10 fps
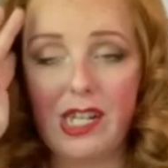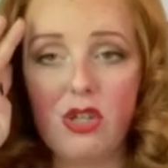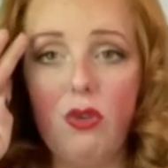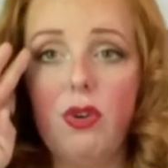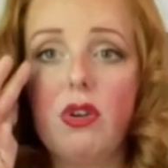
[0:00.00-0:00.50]

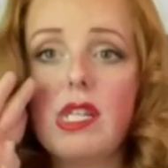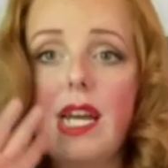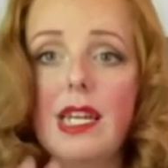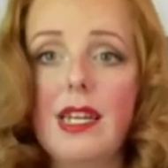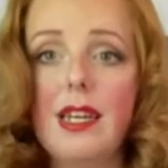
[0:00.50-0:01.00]
So if you're
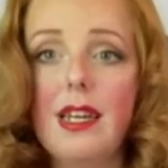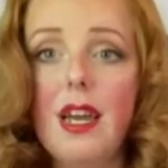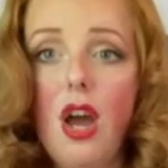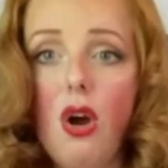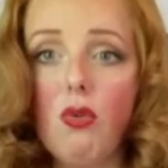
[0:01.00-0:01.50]
taking
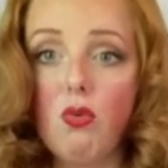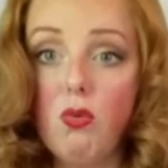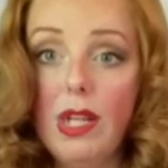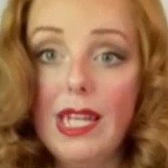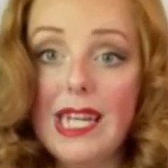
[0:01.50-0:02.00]

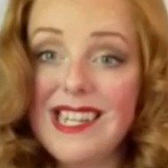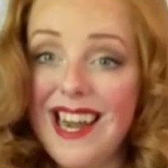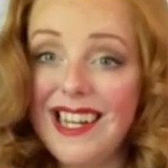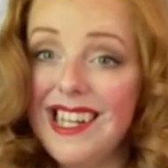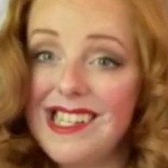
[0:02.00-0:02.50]
really
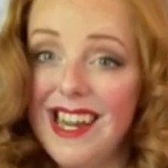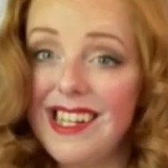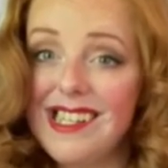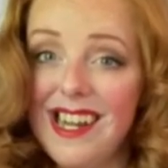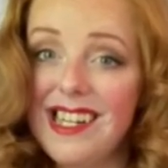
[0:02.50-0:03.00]
tiny,
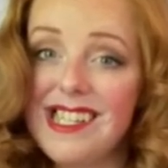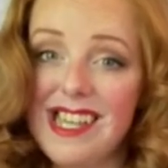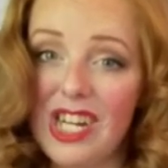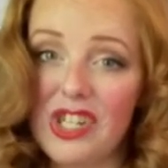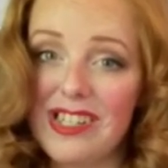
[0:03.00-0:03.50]
tiny, tiny
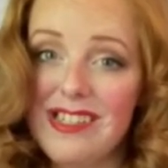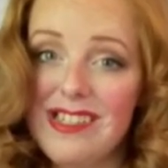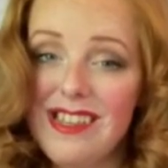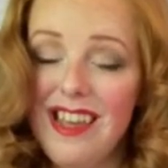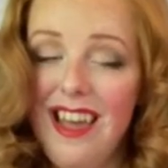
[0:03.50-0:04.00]
sections,
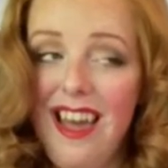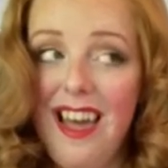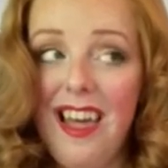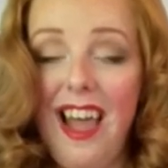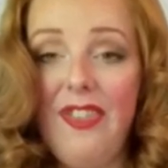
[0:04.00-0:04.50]

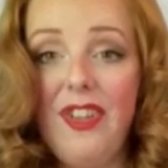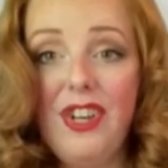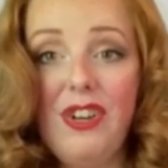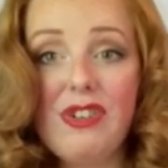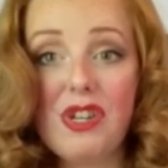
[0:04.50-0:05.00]
and then
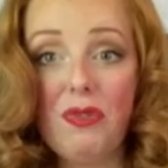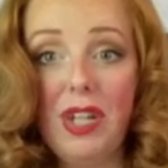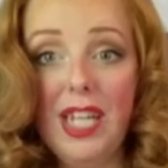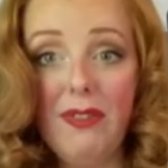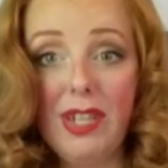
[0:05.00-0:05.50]
you use a
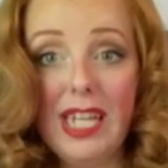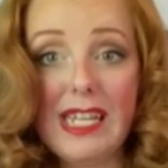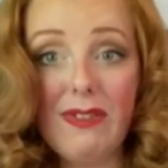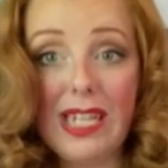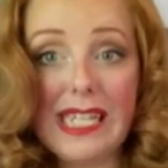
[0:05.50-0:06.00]
really, really,
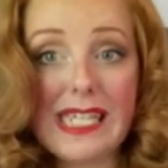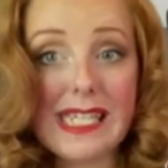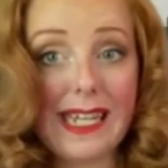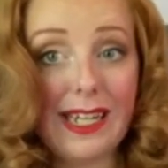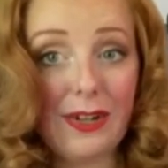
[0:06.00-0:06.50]
really
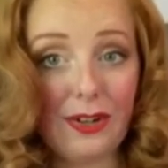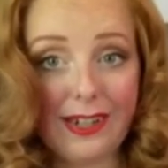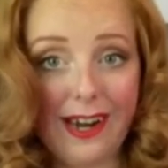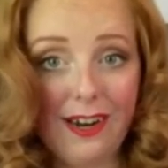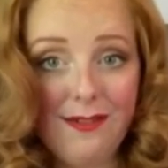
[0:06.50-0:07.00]
skinny curling
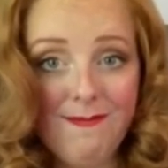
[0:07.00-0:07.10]
iron,